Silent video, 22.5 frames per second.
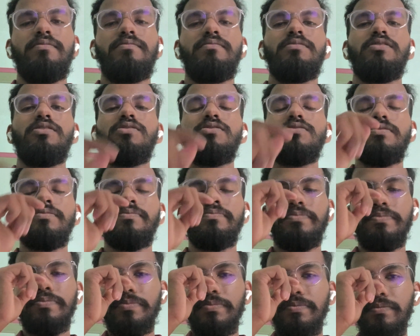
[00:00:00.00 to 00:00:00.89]
because
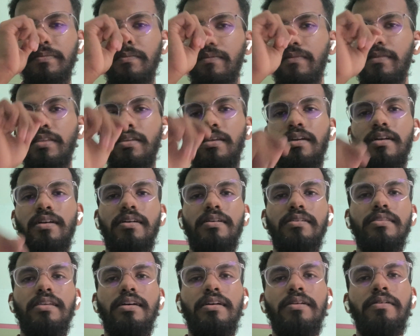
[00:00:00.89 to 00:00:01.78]

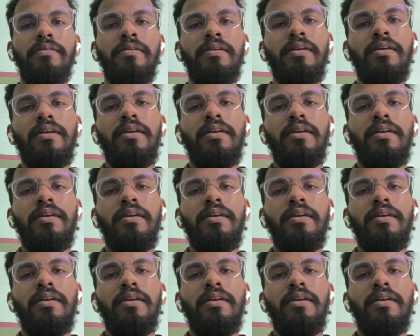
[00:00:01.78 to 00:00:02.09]
the